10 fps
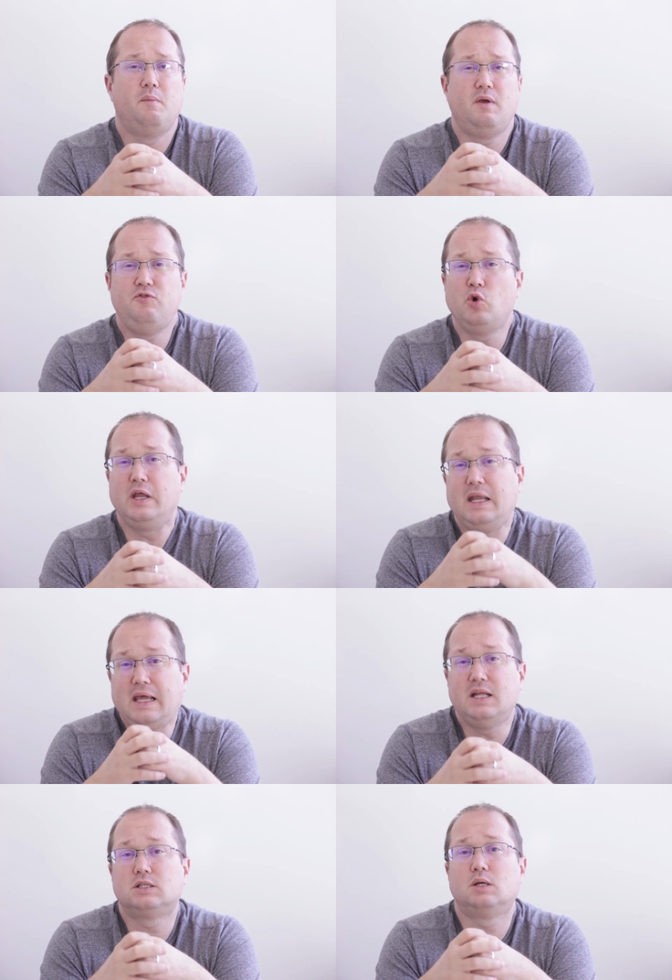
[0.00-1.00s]
If you can
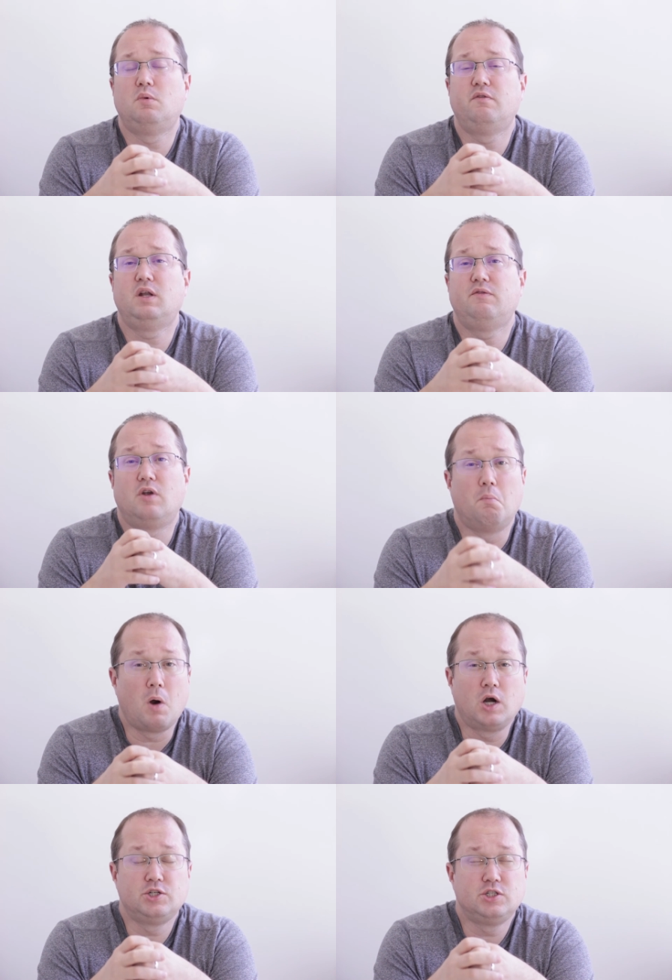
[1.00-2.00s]
eat some of it, if your
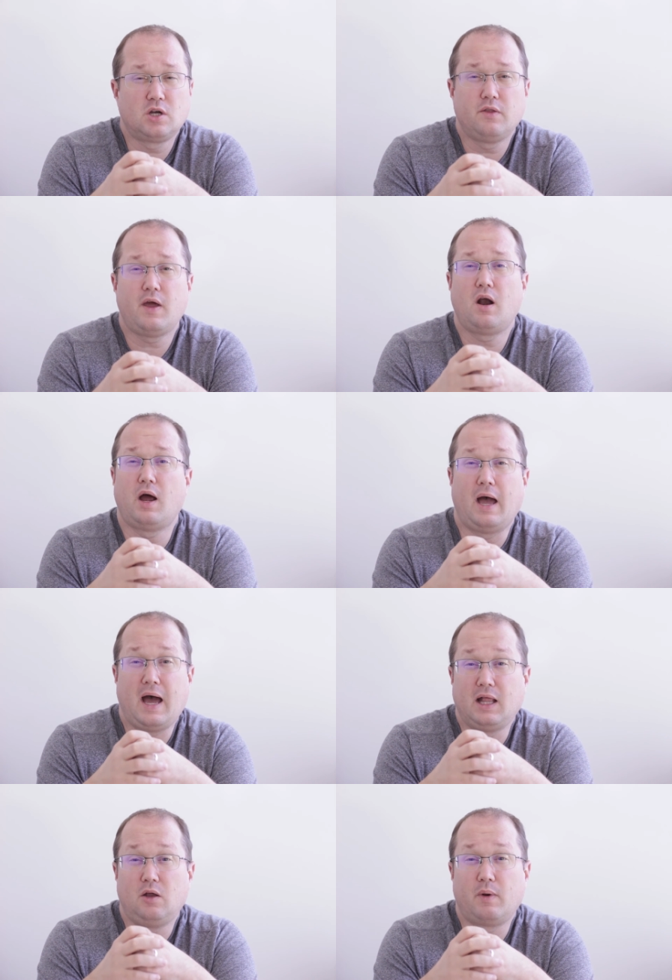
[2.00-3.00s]
margins are there, I
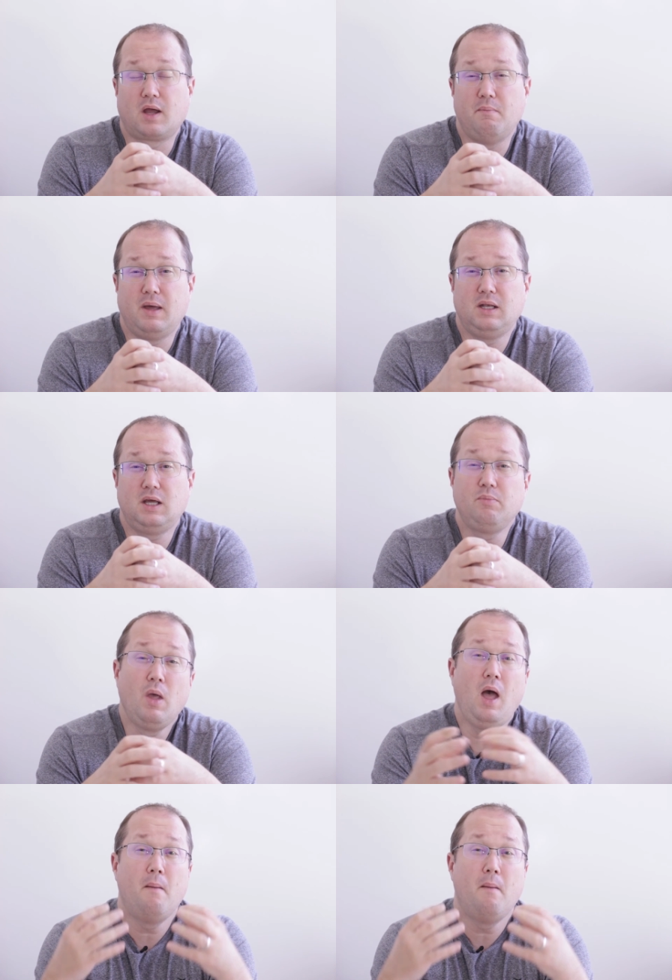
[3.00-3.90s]
highly recommend it.